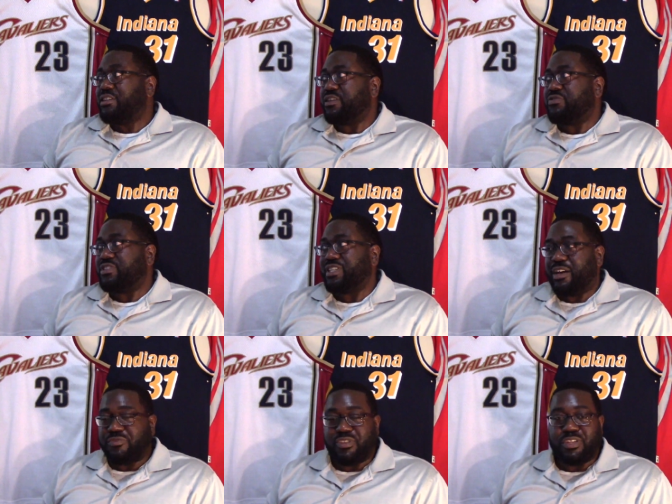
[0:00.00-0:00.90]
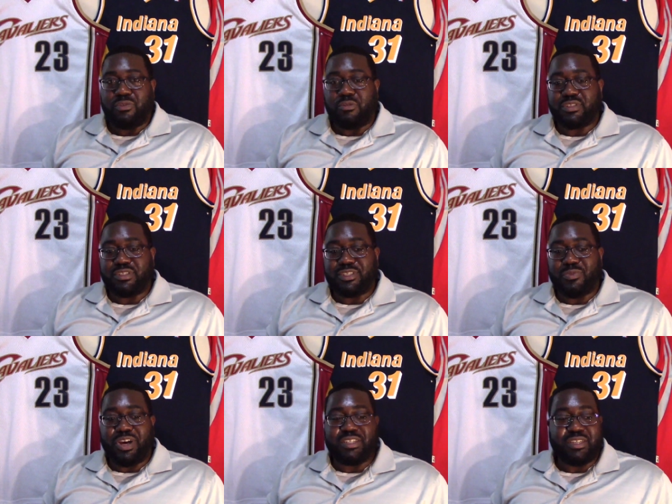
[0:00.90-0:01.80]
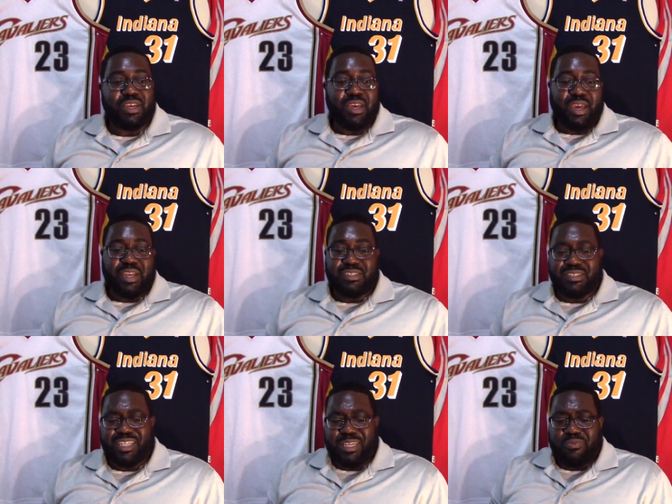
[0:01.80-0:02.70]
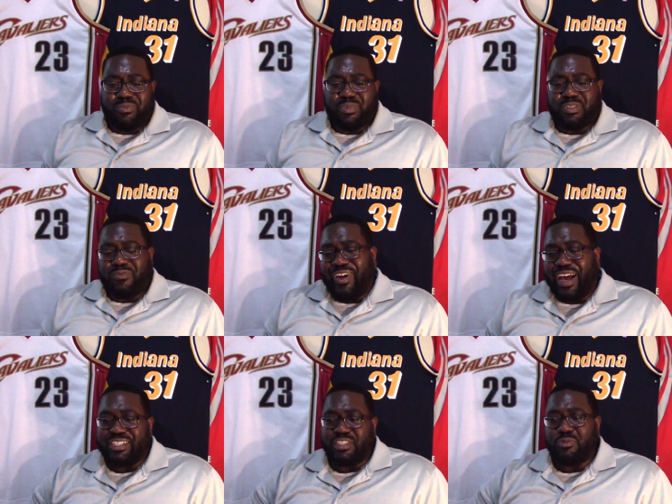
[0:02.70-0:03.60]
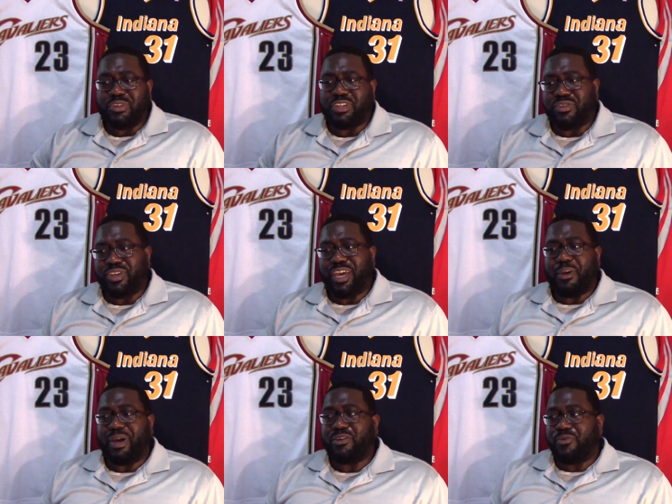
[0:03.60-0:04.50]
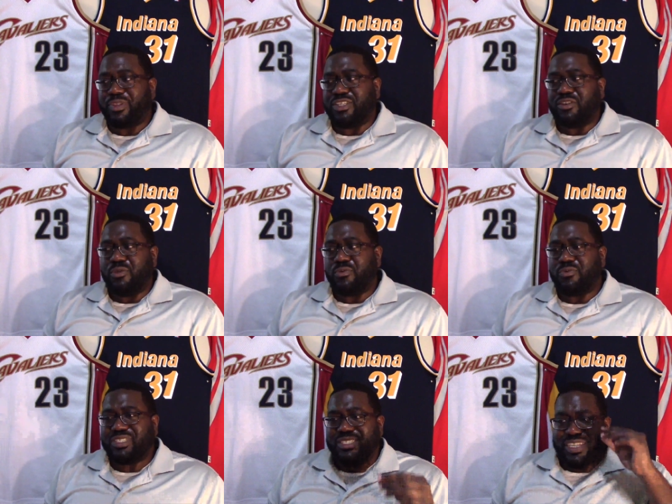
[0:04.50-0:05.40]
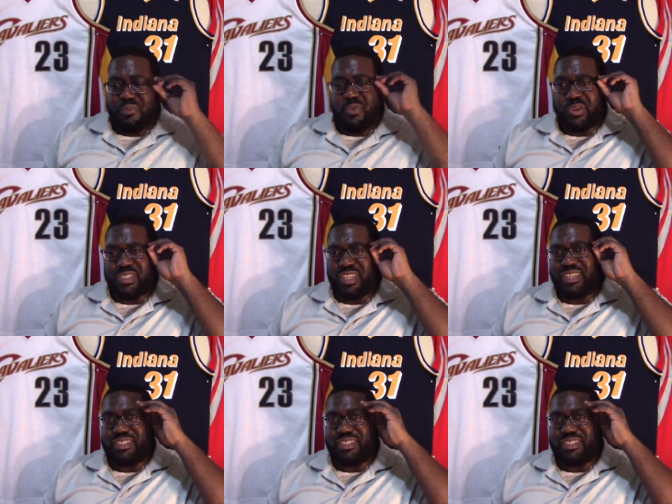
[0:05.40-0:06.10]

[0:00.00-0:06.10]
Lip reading: if he's not fully growing into his body, and just keep fine-tuning your game. I don't really know what to say Porzingis